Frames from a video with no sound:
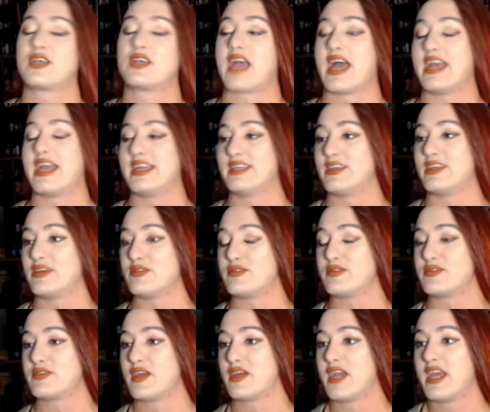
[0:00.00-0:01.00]
kind of
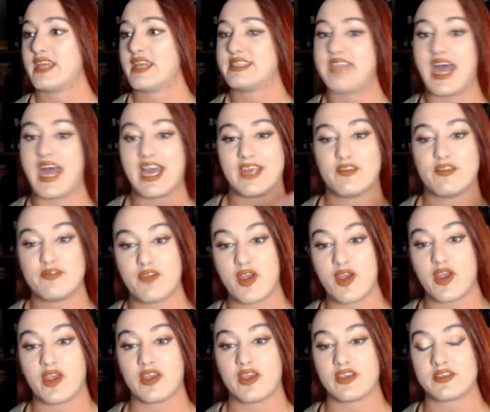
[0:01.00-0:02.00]

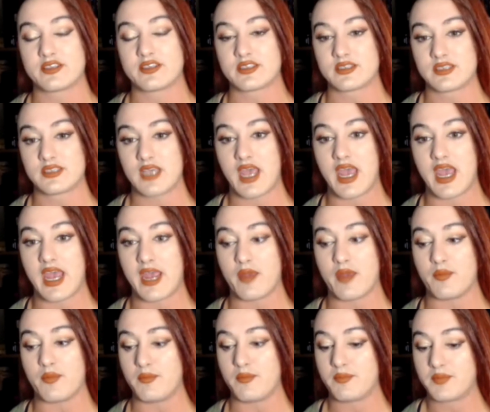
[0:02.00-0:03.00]
diverse
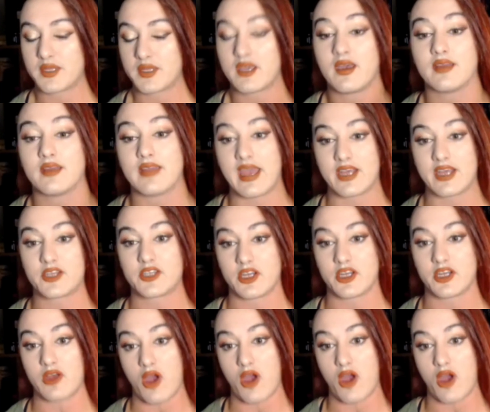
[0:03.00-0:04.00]

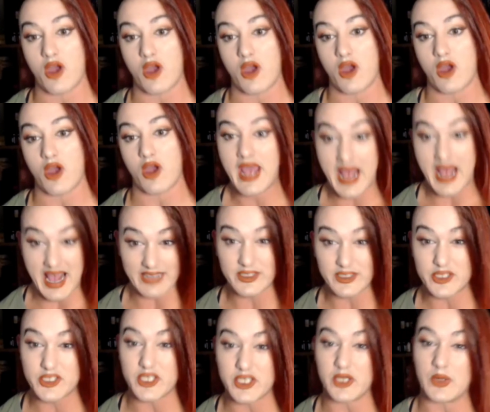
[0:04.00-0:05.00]
collection of
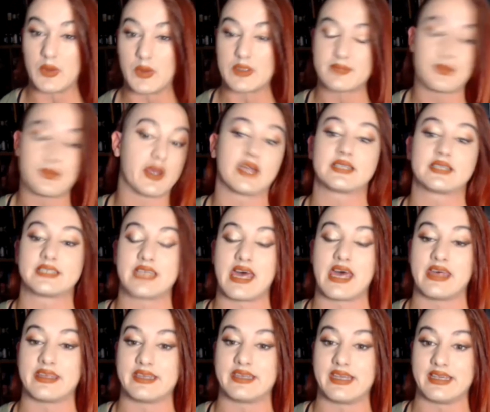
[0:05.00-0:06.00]
attitudes,
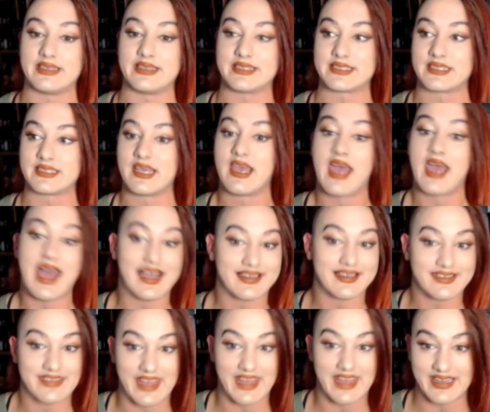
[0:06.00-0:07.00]
personalities,
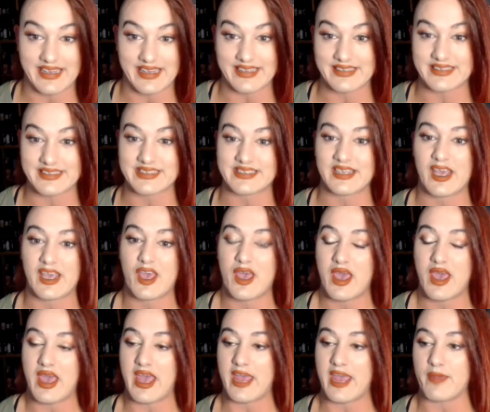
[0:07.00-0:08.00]
aesthetics,
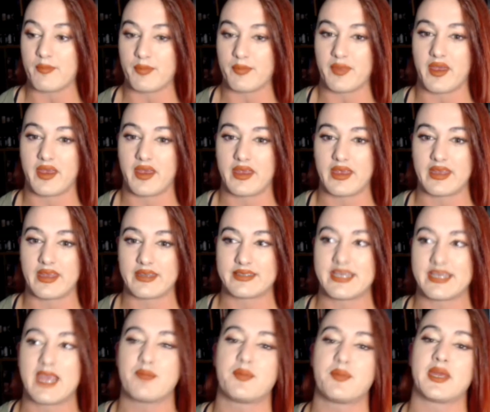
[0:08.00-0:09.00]
that
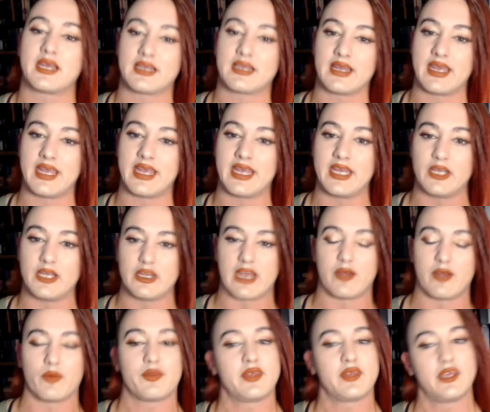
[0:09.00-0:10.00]
typically I
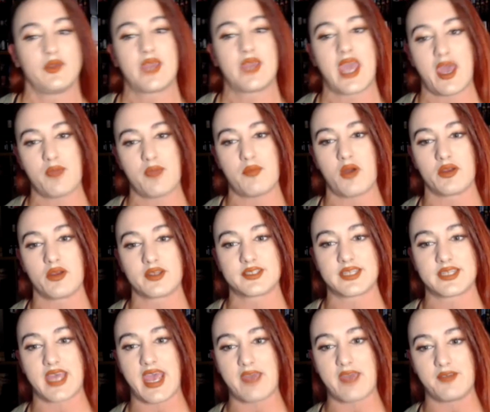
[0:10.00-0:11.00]
don't think you get amongst
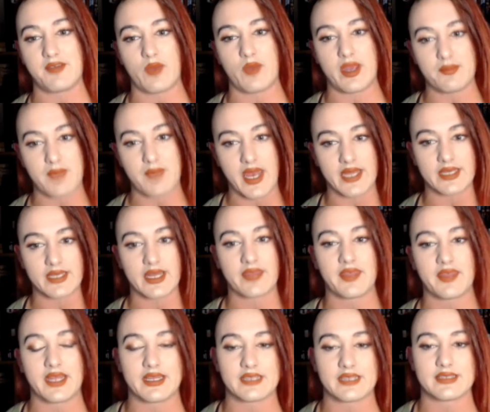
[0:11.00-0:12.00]
the heavyweight men. I
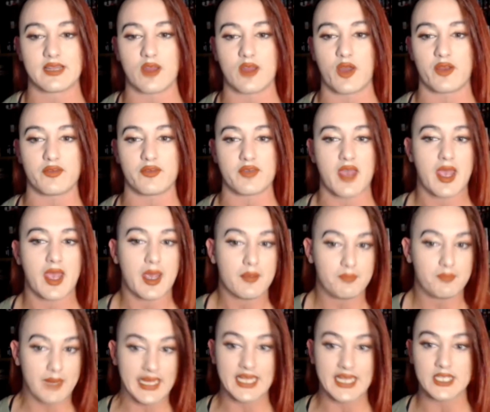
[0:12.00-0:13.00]
think there's a lot of
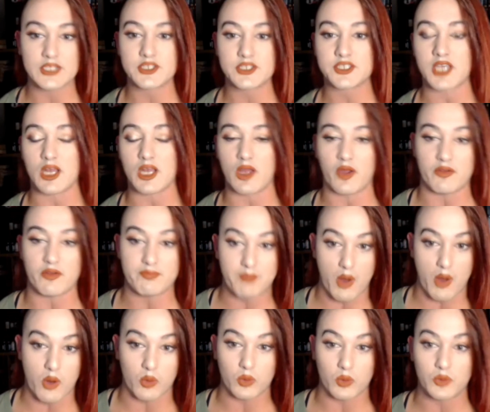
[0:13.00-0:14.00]
beards, a lot of
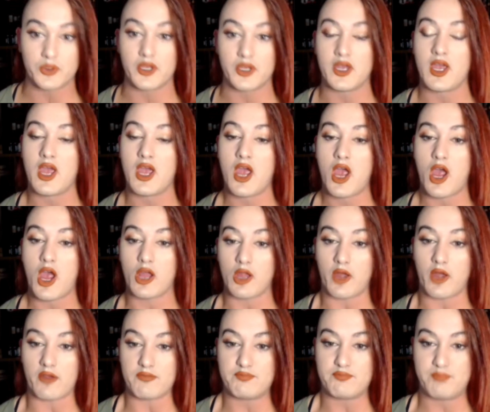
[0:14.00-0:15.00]
bold, a
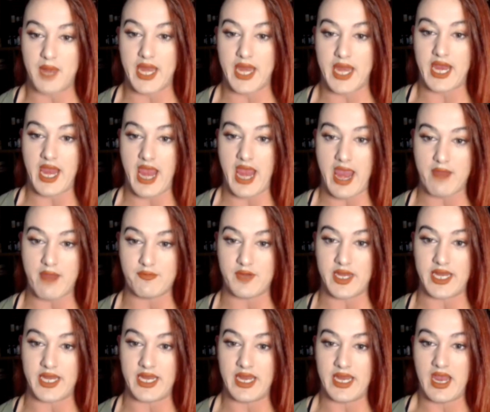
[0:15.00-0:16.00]
lot of big,
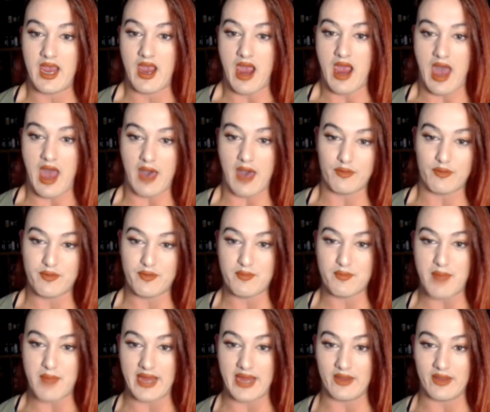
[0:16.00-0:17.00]
heavy alpha
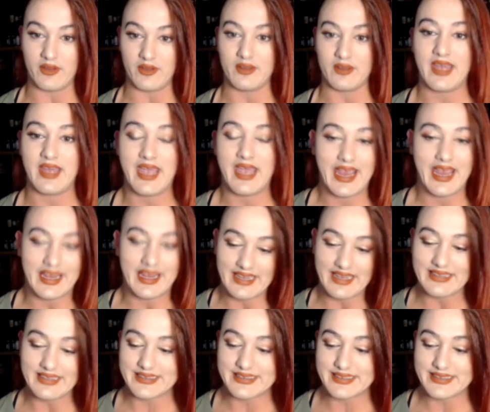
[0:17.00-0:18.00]
male, and
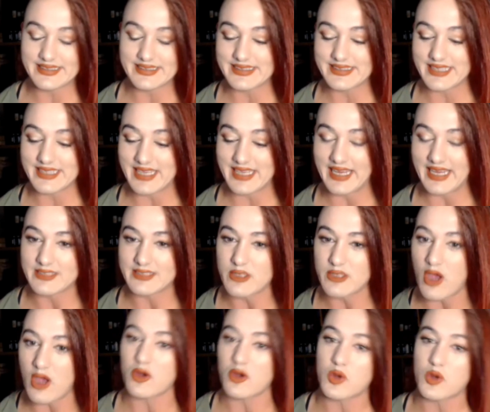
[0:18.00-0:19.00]
it's
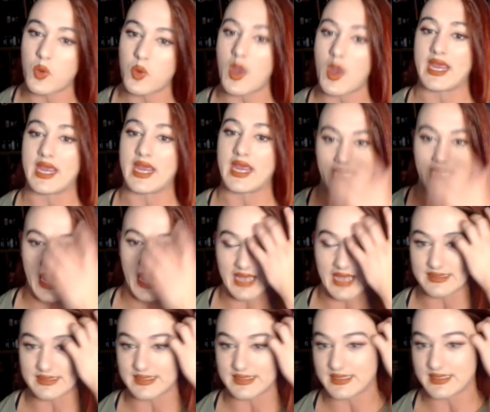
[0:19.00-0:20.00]
not quite
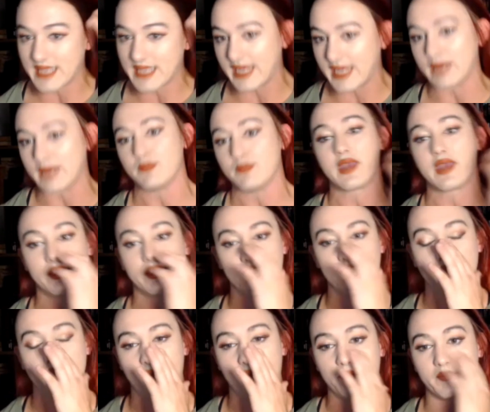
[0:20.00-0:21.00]
has the same kind of
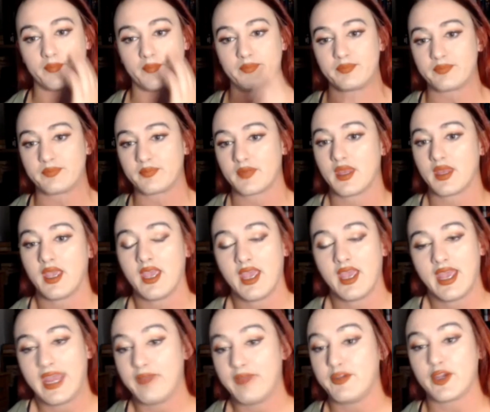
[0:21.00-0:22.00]

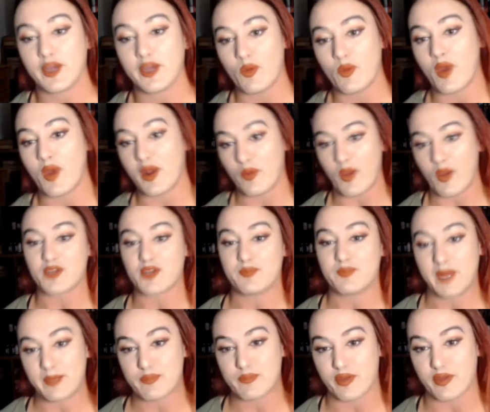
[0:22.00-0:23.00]
if you're going to want to watch
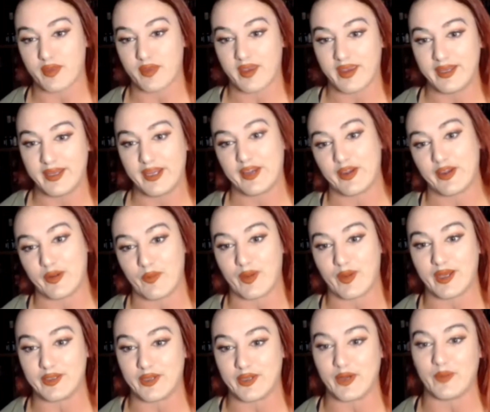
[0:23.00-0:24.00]
Big Brother, you're going to
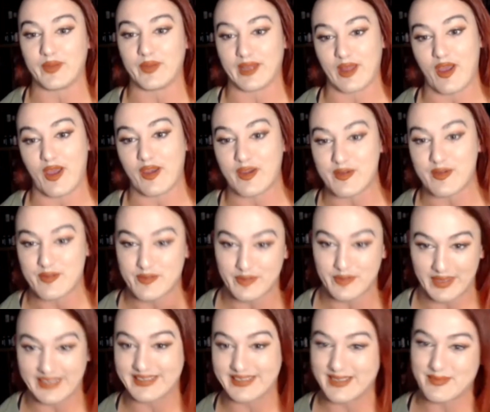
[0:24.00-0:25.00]
want to do it with a lot of
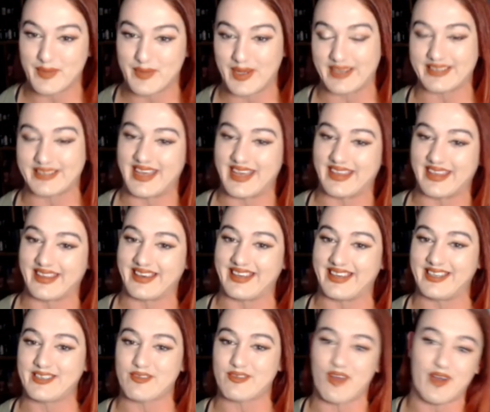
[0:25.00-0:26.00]
conflicting
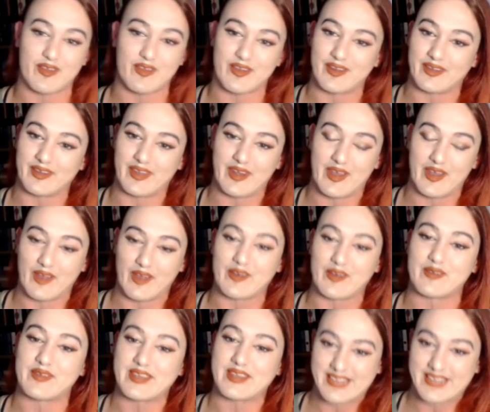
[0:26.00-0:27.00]
personalities rather than a lot
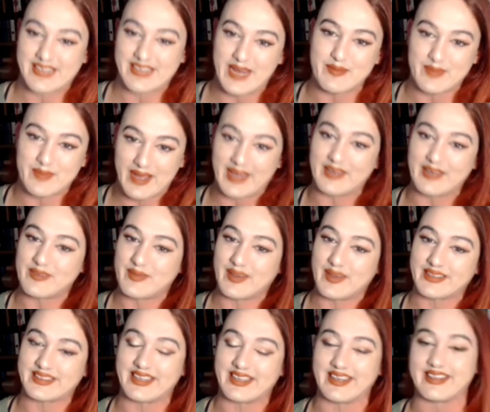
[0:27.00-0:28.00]
of the same kind of
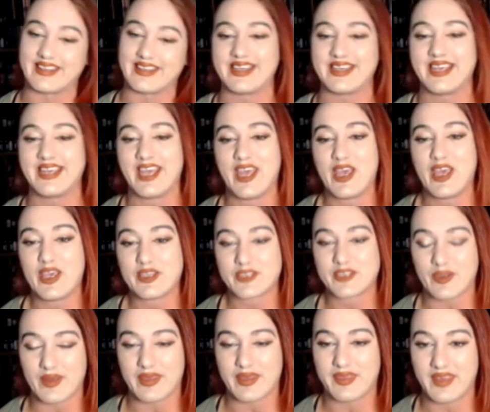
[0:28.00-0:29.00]
personality.
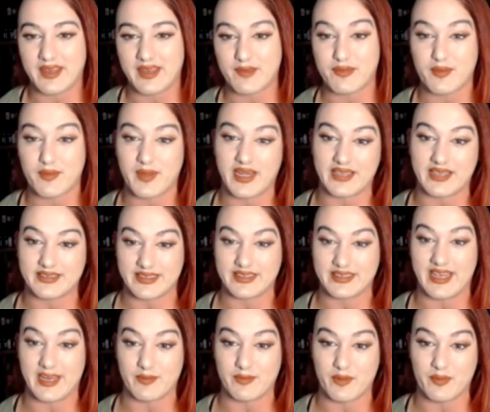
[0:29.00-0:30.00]
So I think from an
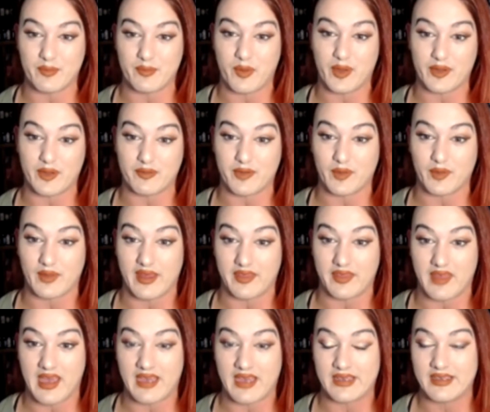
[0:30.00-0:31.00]
entertainment point of view like
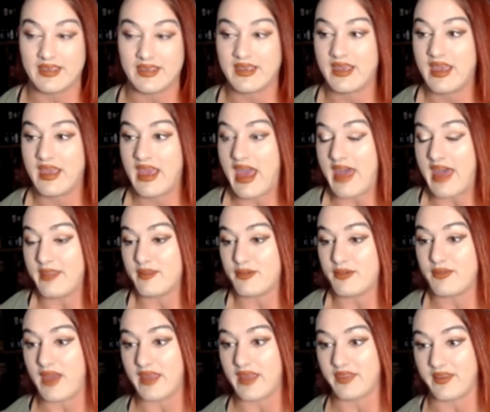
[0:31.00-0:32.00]
that, and the
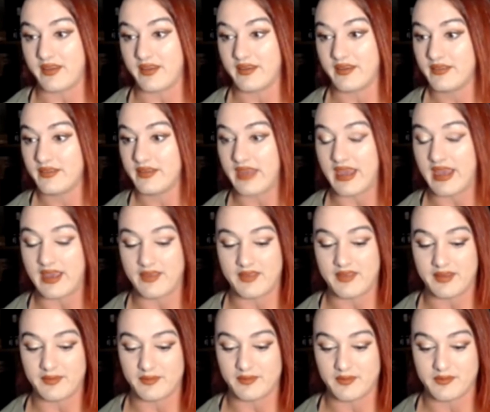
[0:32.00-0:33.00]
fact that I
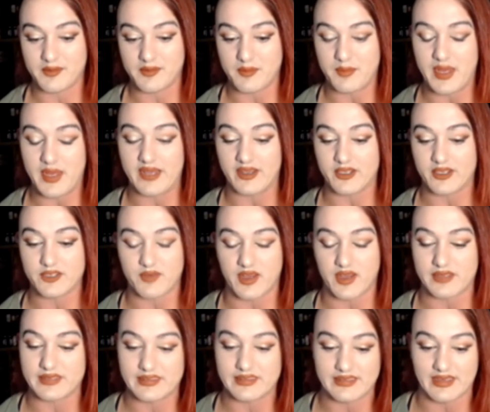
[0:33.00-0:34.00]
think the biggest
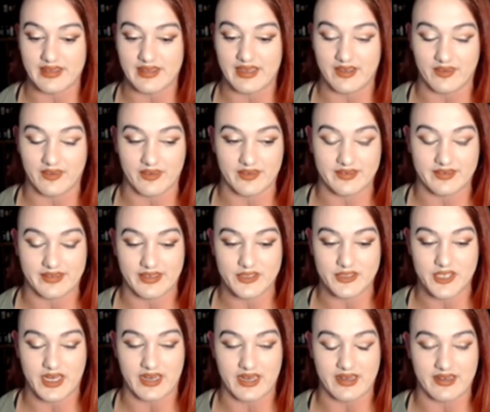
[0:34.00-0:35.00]
versus the littlest this
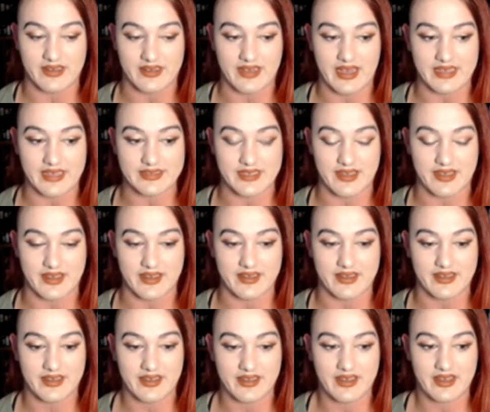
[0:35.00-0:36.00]
year is
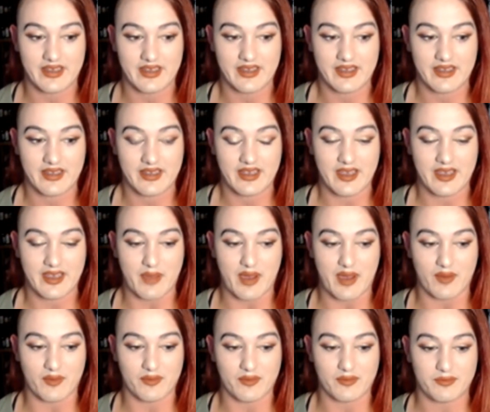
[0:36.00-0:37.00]

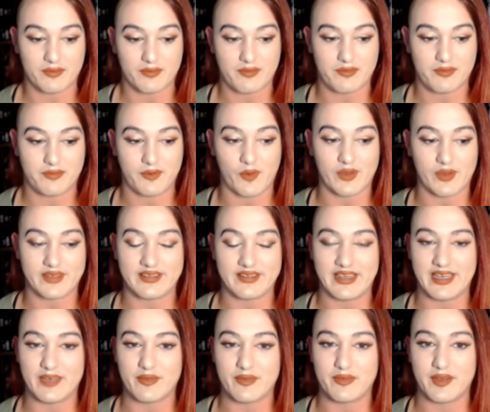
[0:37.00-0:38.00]
about
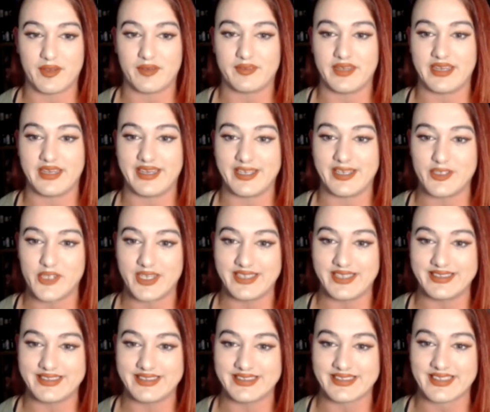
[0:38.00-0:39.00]
14-15
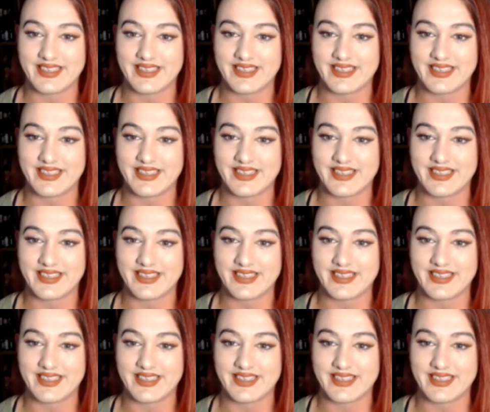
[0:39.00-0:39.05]
inches